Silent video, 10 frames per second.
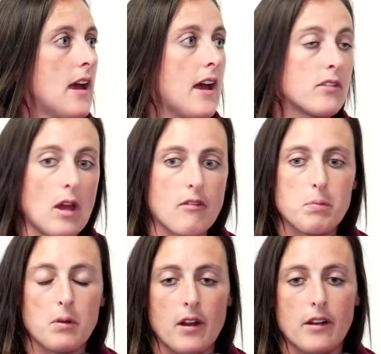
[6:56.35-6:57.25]
Uh, to
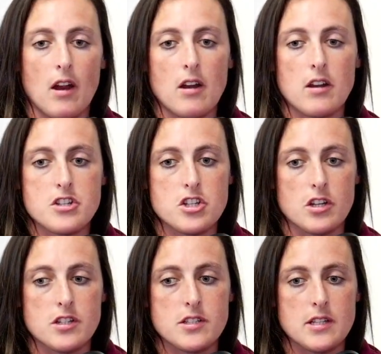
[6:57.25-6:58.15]
ever pull on an Ireland
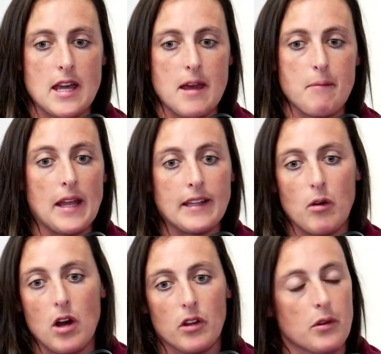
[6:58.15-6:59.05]
shirt, um, and
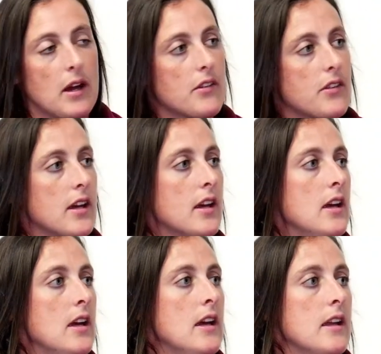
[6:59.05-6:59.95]
now also has the
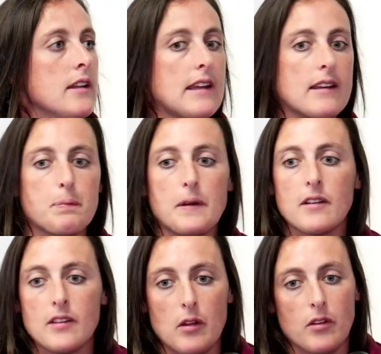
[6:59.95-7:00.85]
the experience